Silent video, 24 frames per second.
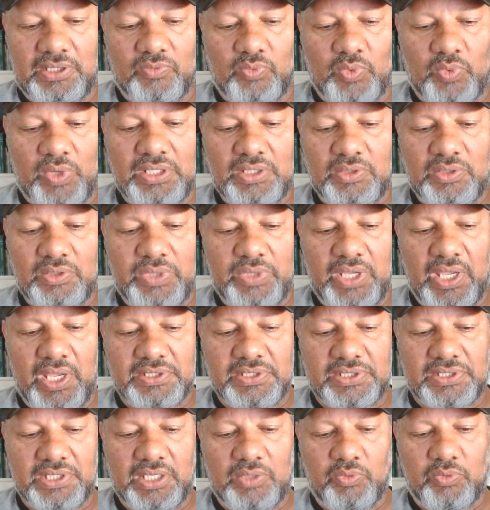what we are
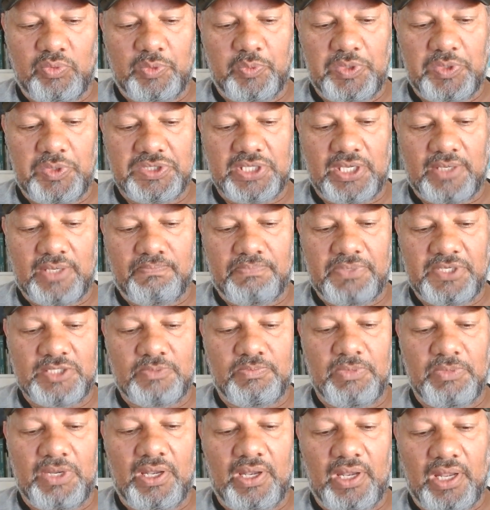saying when we say
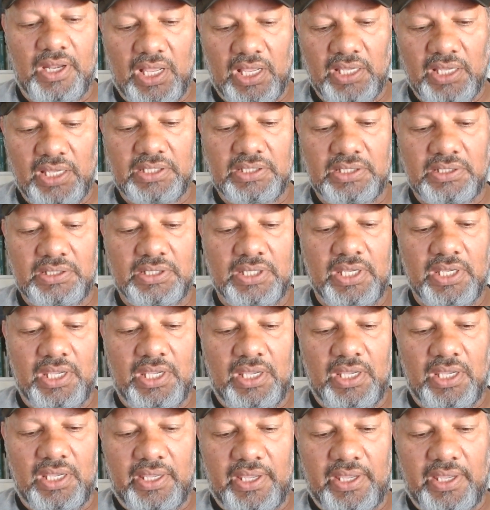Bismillah in
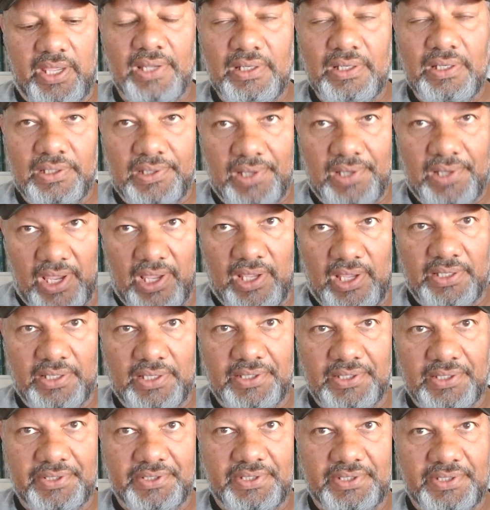
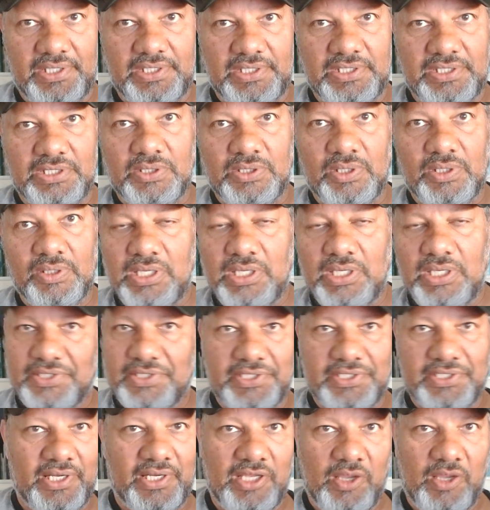Allah is not
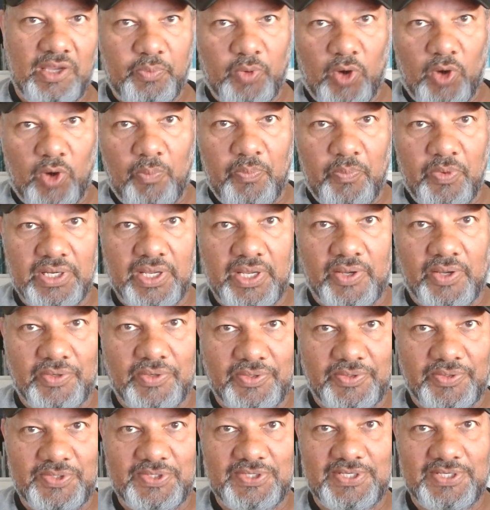necessarily a proper
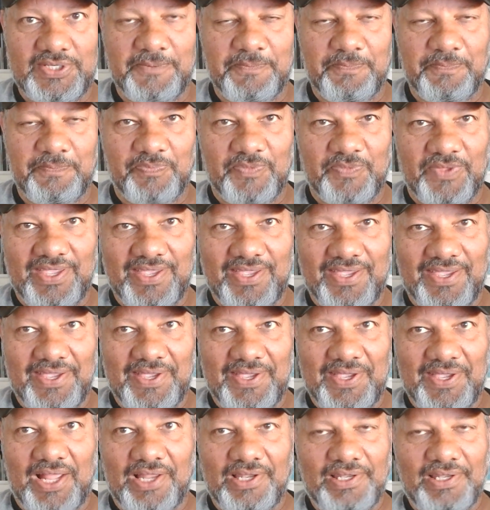noun. You see,
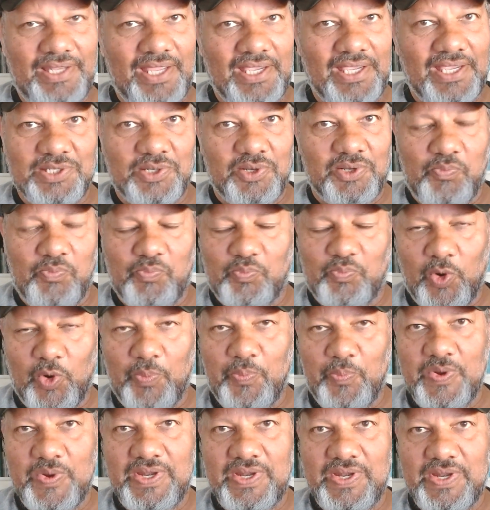Allah is not a
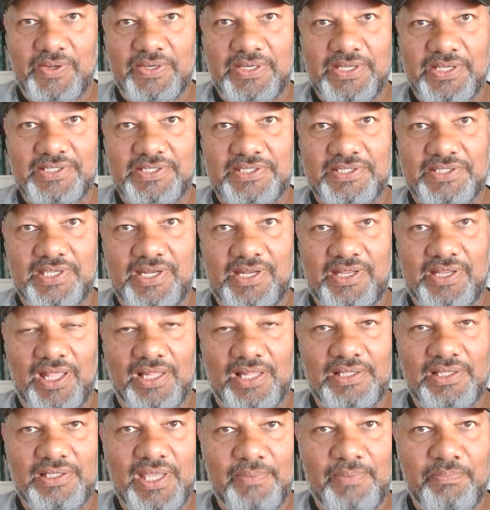proper noun necessarily.
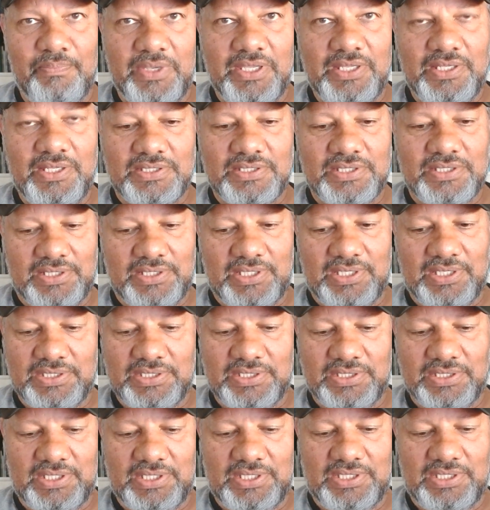Allah means
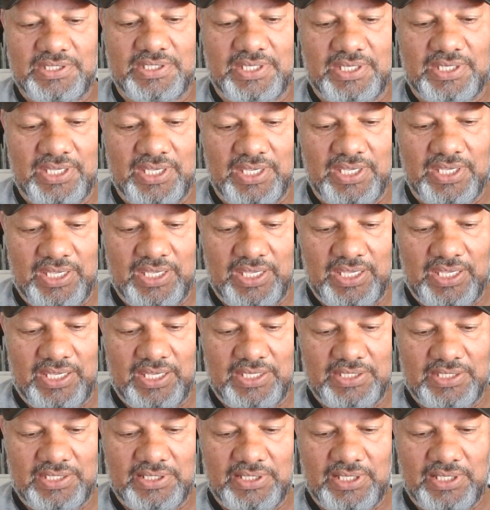is
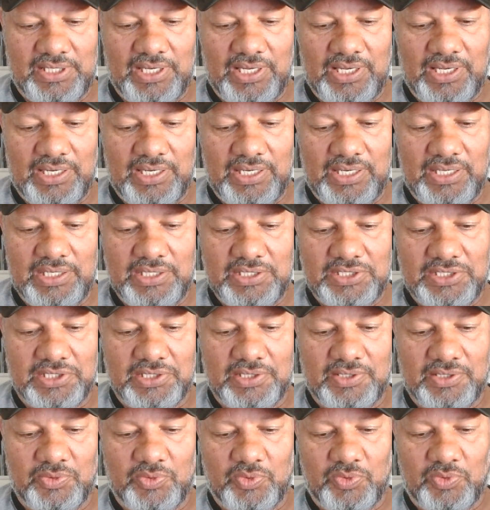an
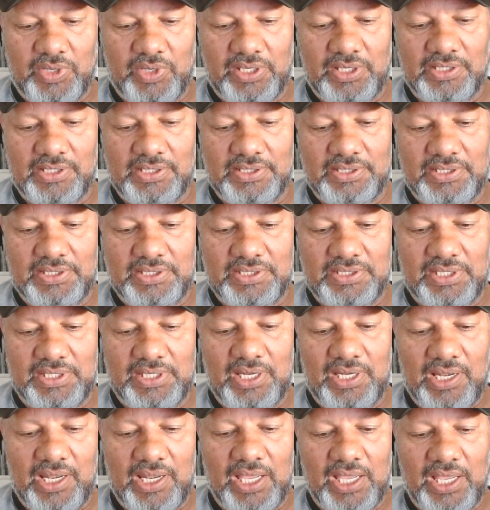elision, or is
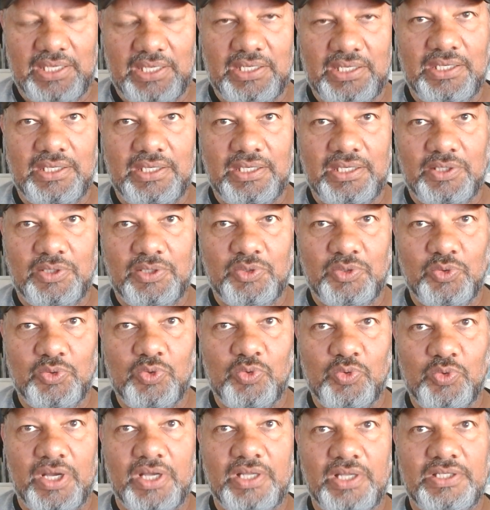eliding two
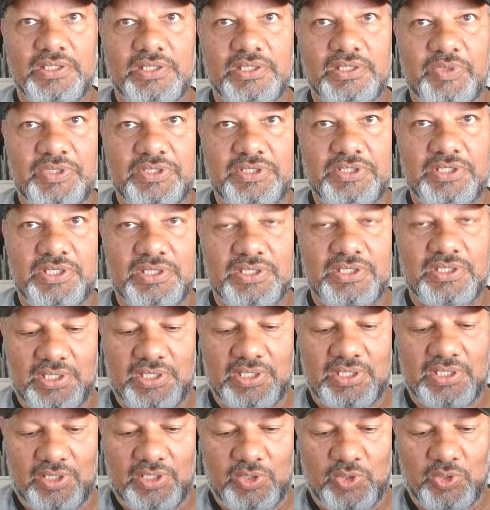words, which is
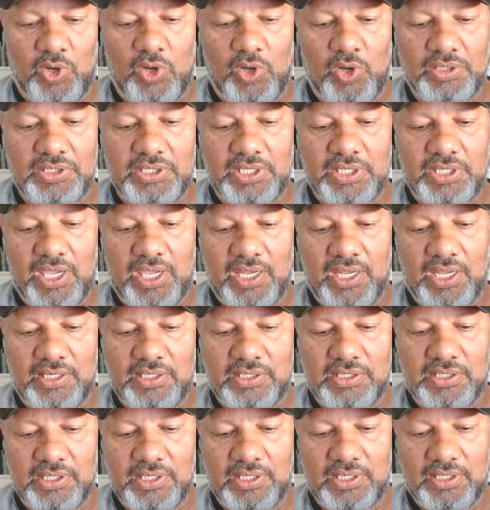God
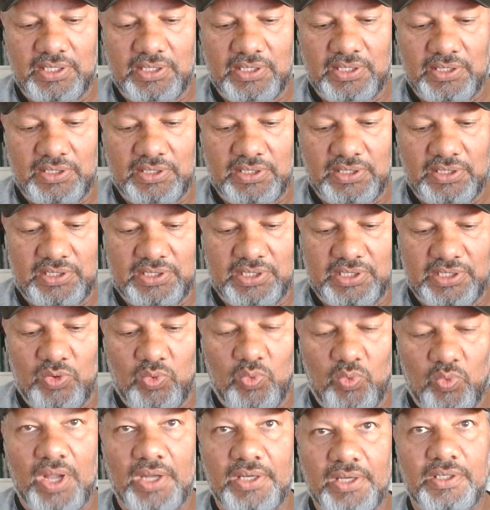and the
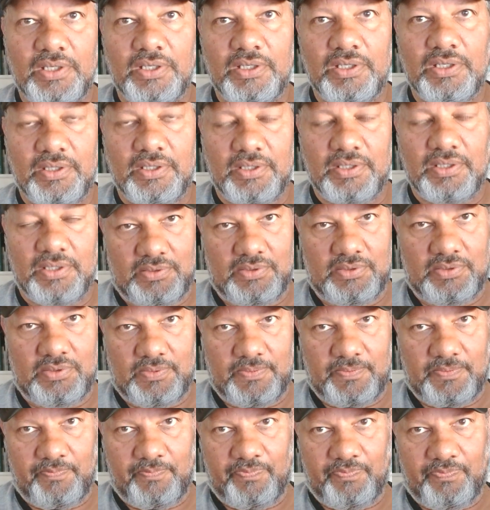One,
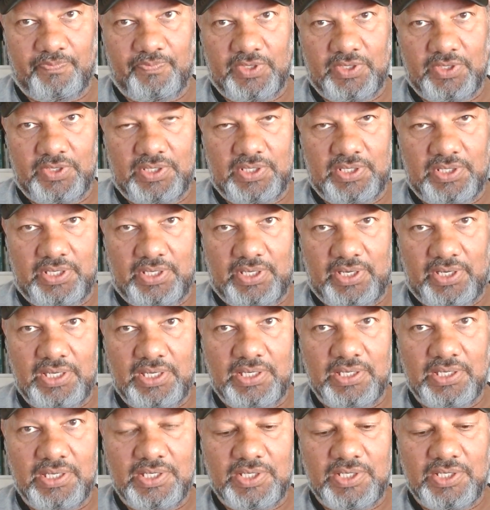
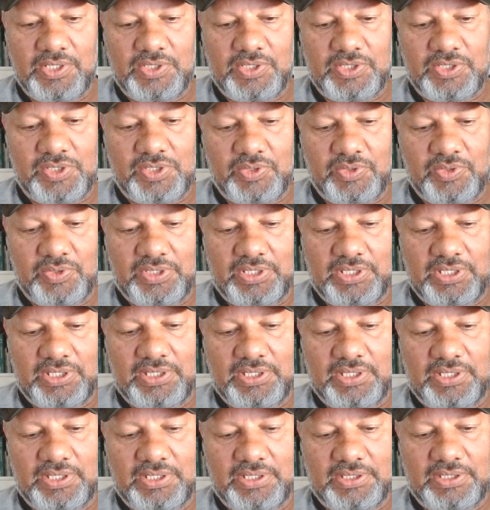right? So
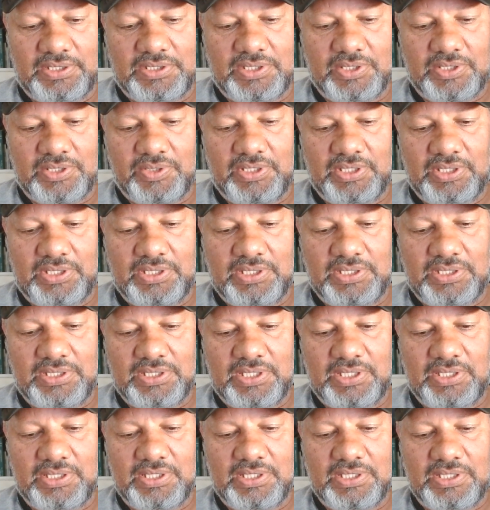it
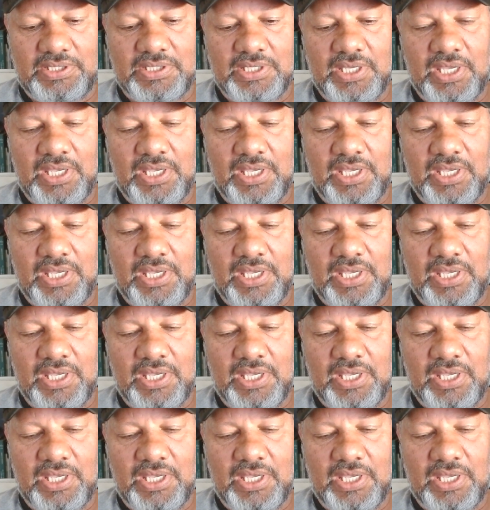is